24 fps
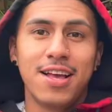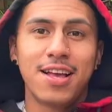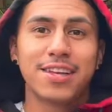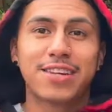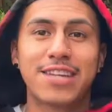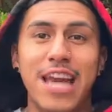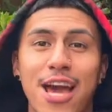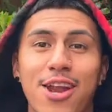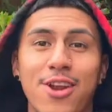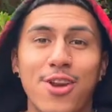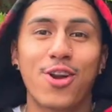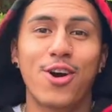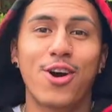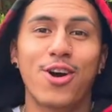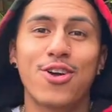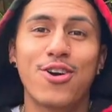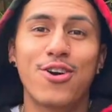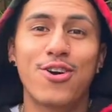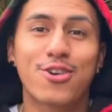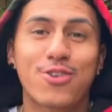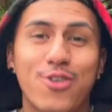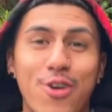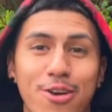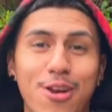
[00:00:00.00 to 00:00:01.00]
Get
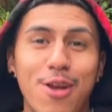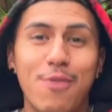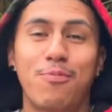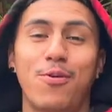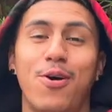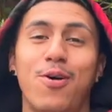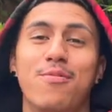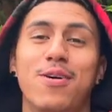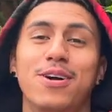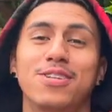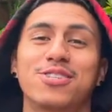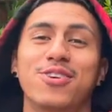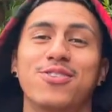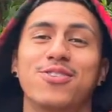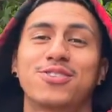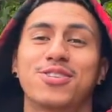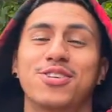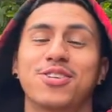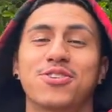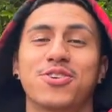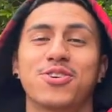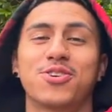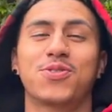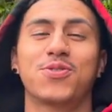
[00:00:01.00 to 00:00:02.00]
rollo con el Power Major
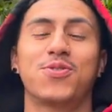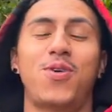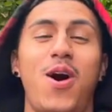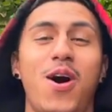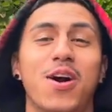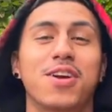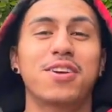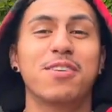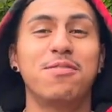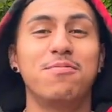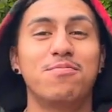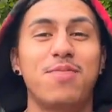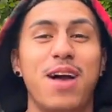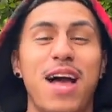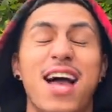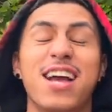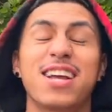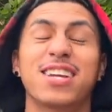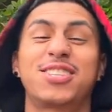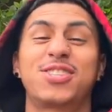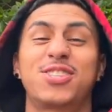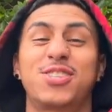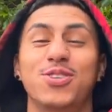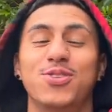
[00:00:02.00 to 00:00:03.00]
Seekers. Welcome
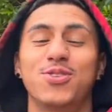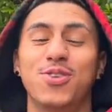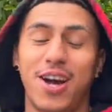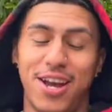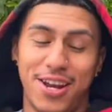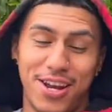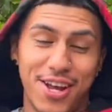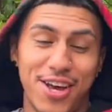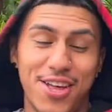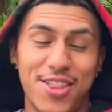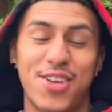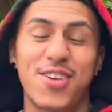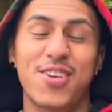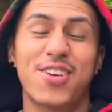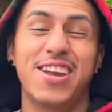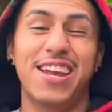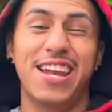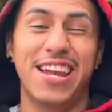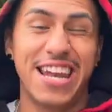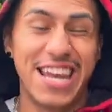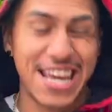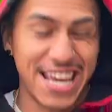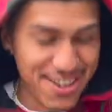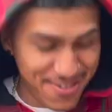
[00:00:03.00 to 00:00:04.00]
back to another
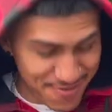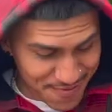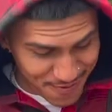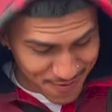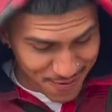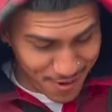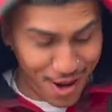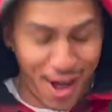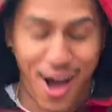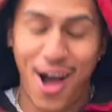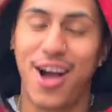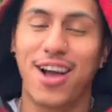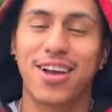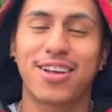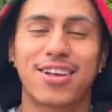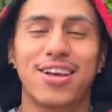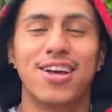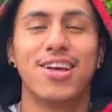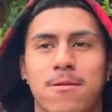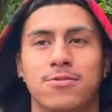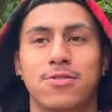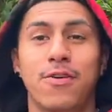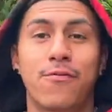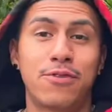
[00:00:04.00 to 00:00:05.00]
lit vlog.
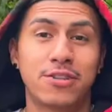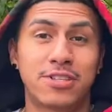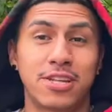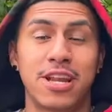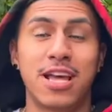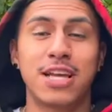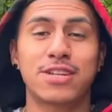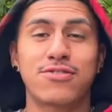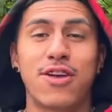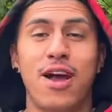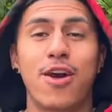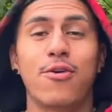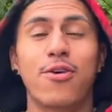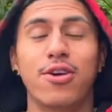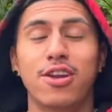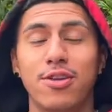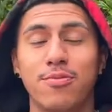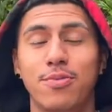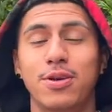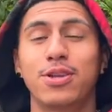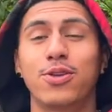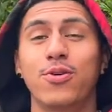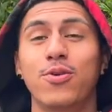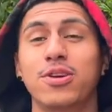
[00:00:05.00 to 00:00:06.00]
So for today's vlog, we're gonna
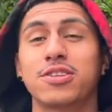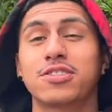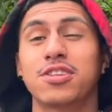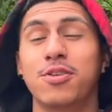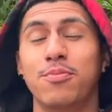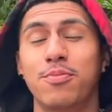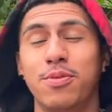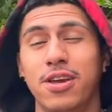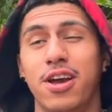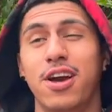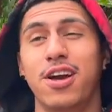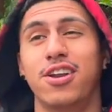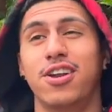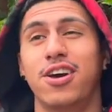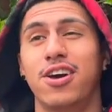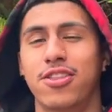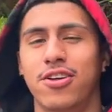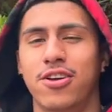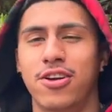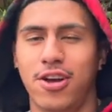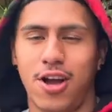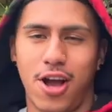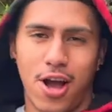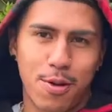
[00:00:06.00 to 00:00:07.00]
be doing is gonna be
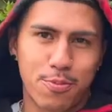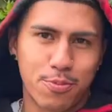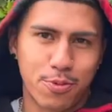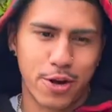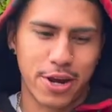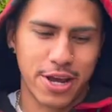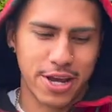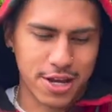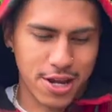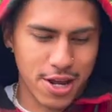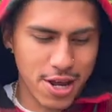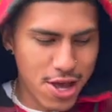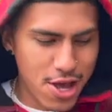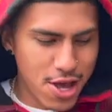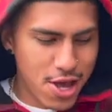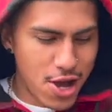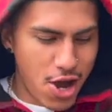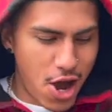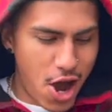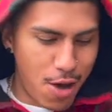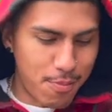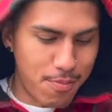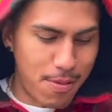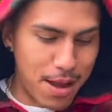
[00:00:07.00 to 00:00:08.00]
another upgrade
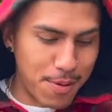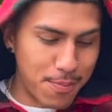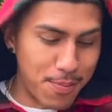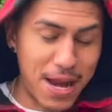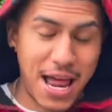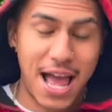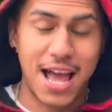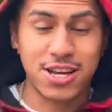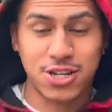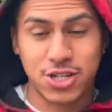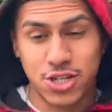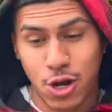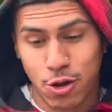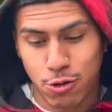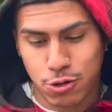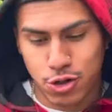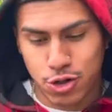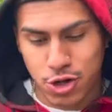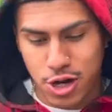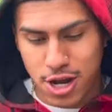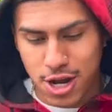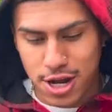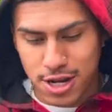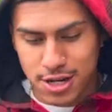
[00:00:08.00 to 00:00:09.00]
on my black show
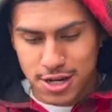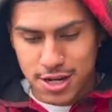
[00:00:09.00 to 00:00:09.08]
truck.